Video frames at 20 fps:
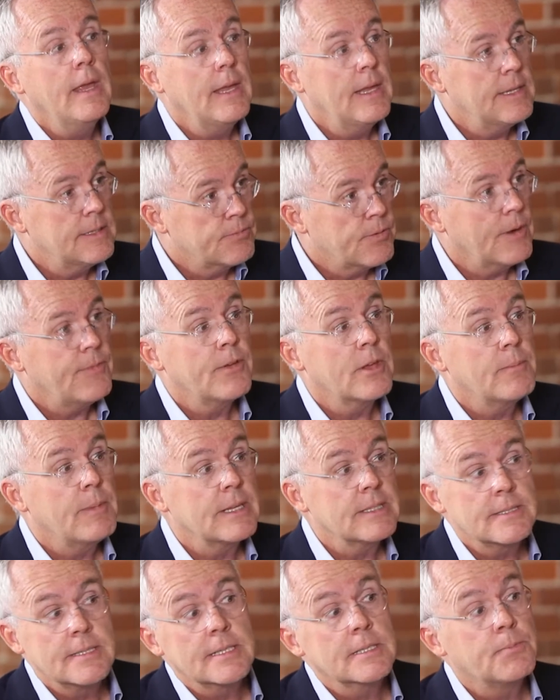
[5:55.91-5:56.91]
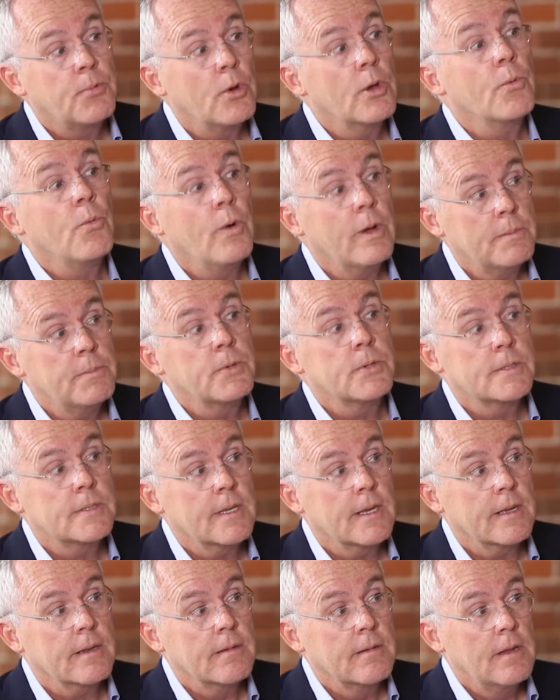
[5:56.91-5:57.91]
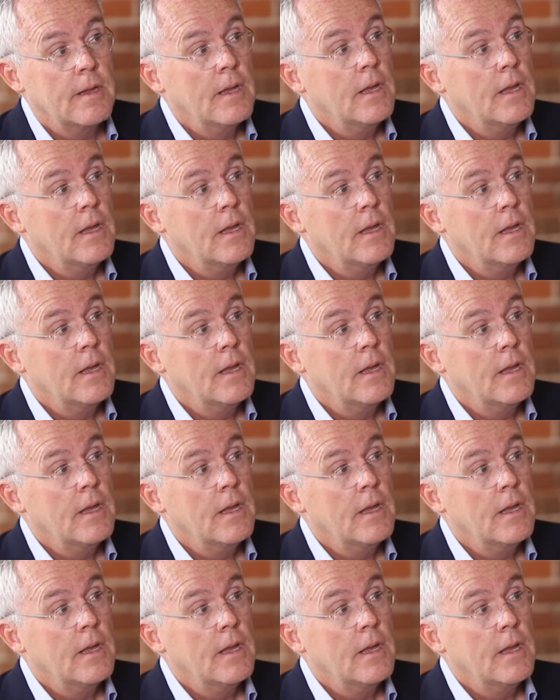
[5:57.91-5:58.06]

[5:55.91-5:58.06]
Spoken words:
is roughly about 6.1%.